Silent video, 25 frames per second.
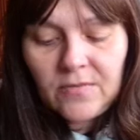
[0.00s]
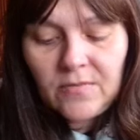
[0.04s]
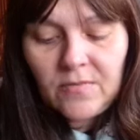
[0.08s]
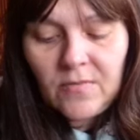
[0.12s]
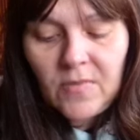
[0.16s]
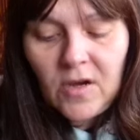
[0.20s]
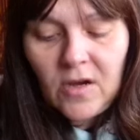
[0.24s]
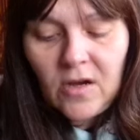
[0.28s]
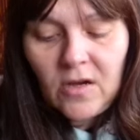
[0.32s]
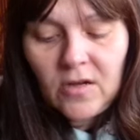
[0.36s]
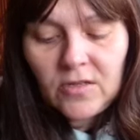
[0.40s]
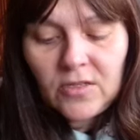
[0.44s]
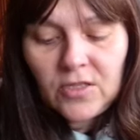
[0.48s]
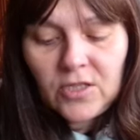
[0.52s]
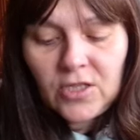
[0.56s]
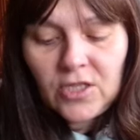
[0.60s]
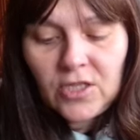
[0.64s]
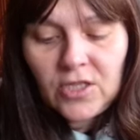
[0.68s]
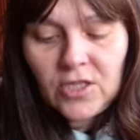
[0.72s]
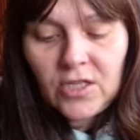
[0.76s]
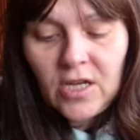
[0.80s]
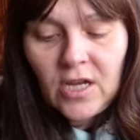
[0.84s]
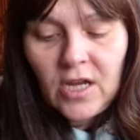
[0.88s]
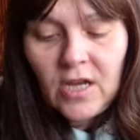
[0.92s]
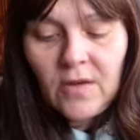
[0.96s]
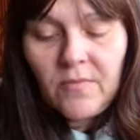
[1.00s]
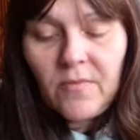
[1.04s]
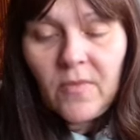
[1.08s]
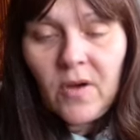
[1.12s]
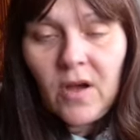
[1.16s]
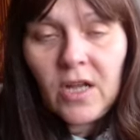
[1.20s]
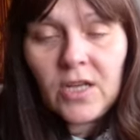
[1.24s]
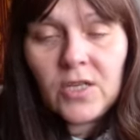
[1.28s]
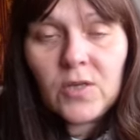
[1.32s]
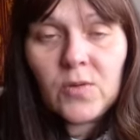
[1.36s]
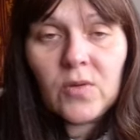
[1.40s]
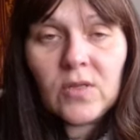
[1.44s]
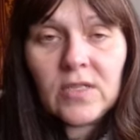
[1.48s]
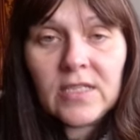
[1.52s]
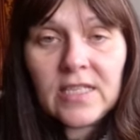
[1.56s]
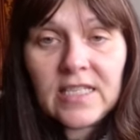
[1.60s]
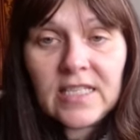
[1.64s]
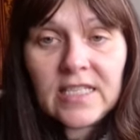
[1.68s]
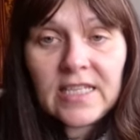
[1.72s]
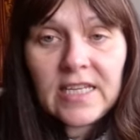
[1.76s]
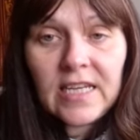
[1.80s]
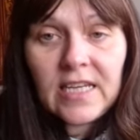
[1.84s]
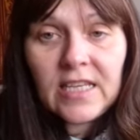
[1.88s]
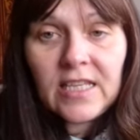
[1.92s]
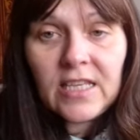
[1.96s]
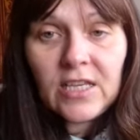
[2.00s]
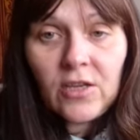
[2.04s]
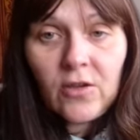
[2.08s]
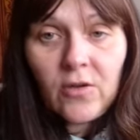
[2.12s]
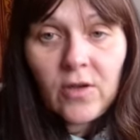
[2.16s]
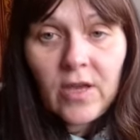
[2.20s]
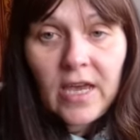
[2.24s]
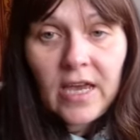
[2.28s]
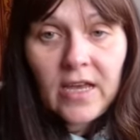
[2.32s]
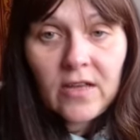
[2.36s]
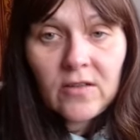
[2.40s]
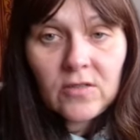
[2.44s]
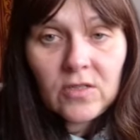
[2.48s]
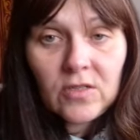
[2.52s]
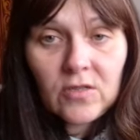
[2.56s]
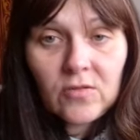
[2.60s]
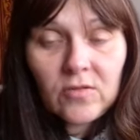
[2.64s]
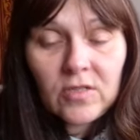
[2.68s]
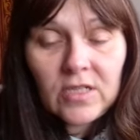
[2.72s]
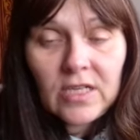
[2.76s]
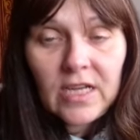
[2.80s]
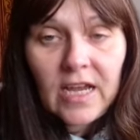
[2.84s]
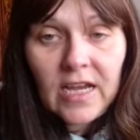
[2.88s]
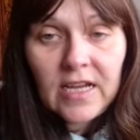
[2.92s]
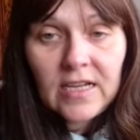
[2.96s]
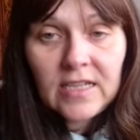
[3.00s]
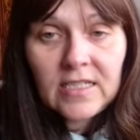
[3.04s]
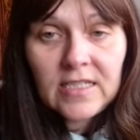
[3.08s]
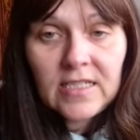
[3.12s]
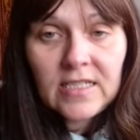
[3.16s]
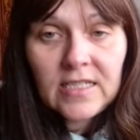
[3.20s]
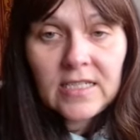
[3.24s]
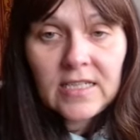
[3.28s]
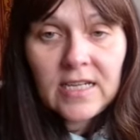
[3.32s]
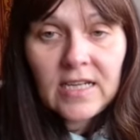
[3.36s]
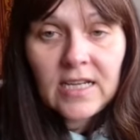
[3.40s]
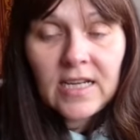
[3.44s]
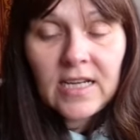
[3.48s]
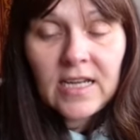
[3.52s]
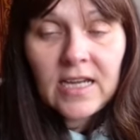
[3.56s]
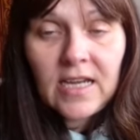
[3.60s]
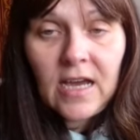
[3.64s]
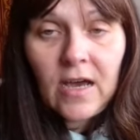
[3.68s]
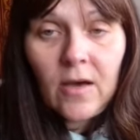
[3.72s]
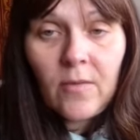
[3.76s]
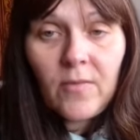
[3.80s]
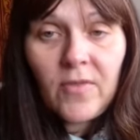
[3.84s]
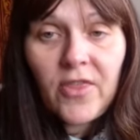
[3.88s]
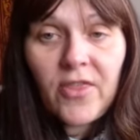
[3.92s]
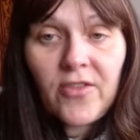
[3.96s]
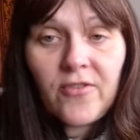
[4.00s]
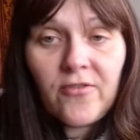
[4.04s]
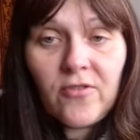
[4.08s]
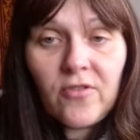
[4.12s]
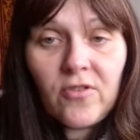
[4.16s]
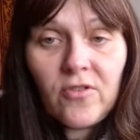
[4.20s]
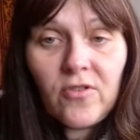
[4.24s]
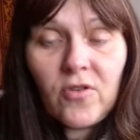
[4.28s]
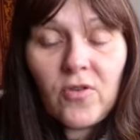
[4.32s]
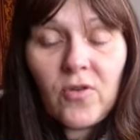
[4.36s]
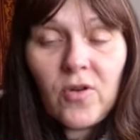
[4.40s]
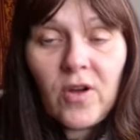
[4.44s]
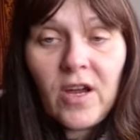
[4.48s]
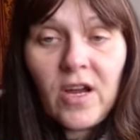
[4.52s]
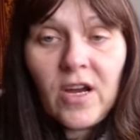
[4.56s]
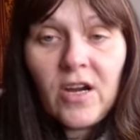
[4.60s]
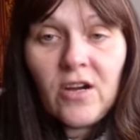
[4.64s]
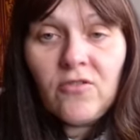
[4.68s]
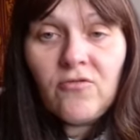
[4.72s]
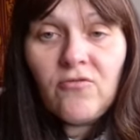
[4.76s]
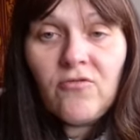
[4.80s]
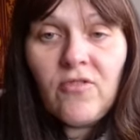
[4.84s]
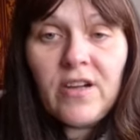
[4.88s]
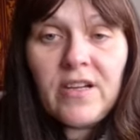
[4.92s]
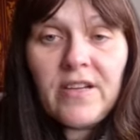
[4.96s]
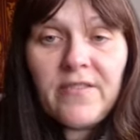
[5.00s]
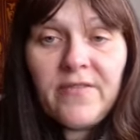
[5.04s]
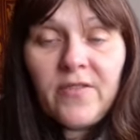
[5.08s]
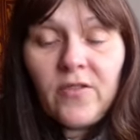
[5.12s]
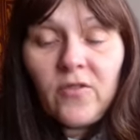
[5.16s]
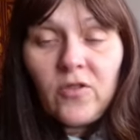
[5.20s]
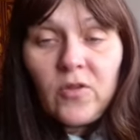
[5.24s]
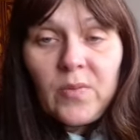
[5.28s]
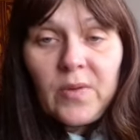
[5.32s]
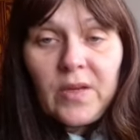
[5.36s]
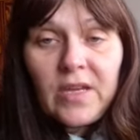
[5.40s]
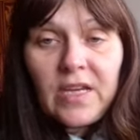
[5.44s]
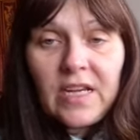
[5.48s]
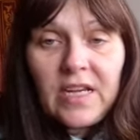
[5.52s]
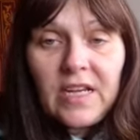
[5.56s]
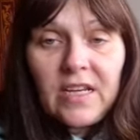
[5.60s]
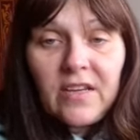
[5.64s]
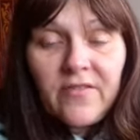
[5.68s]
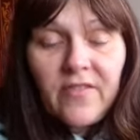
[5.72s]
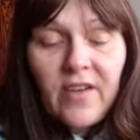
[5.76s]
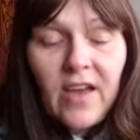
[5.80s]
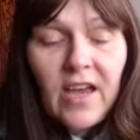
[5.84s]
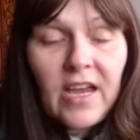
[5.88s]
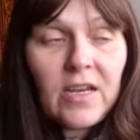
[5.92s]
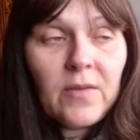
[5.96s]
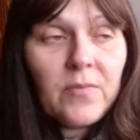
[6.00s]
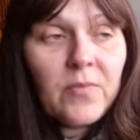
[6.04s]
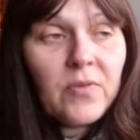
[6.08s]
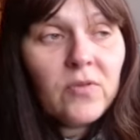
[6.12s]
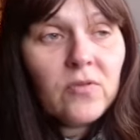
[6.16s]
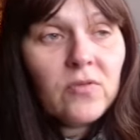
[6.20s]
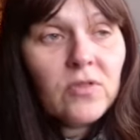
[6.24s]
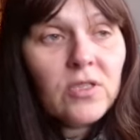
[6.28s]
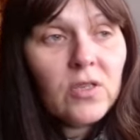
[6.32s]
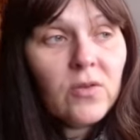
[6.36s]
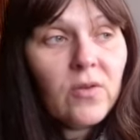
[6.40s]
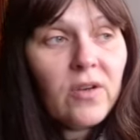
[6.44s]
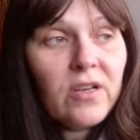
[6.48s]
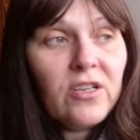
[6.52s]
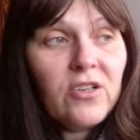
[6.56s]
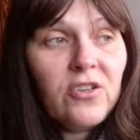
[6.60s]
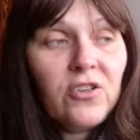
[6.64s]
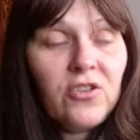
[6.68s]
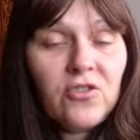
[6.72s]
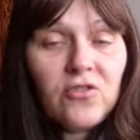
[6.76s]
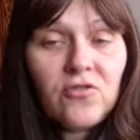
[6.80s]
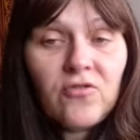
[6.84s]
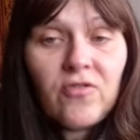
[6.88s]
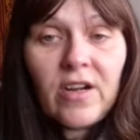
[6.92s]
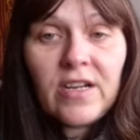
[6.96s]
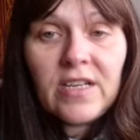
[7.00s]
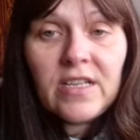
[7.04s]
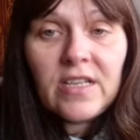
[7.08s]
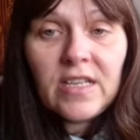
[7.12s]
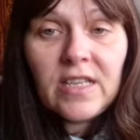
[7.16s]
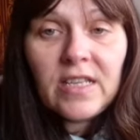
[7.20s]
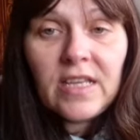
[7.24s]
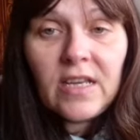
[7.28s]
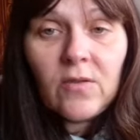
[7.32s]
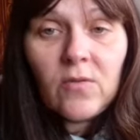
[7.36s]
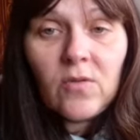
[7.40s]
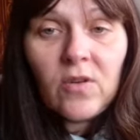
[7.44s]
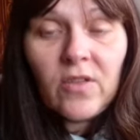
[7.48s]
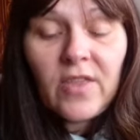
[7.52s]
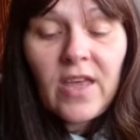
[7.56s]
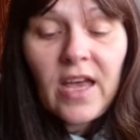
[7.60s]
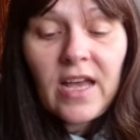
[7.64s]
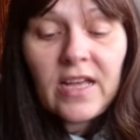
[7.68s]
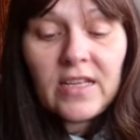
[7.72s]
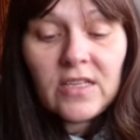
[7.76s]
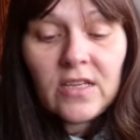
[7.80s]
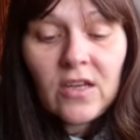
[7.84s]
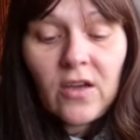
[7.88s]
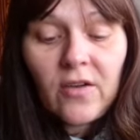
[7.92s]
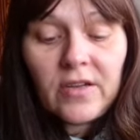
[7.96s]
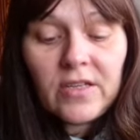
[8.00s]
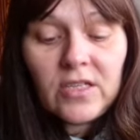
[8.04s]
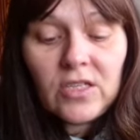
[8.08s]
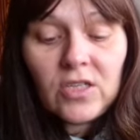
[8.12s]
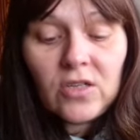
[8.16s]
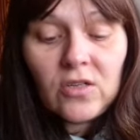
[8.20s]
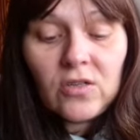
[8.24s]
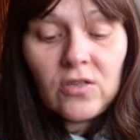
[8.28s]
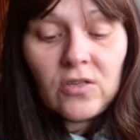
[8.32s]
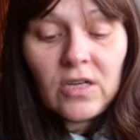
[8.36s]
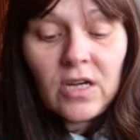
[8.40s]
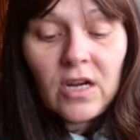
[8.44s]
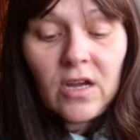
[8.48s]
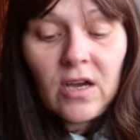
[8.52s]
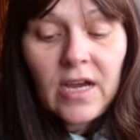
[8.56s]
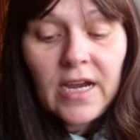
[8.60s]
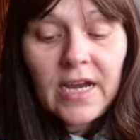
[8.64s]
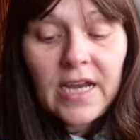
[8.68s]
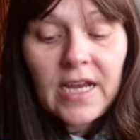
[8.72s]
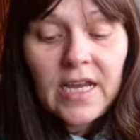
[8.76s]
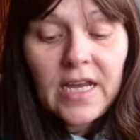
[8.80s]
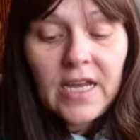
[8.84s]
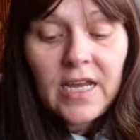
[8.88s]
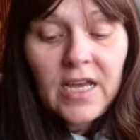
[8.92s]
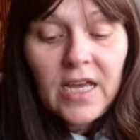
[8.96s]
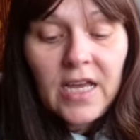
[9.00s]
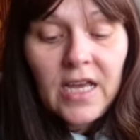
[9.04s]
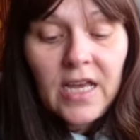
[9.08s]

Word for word: March, March will see the new council tax come through ready for the beginning of April, so I dread to think what that's going to look like.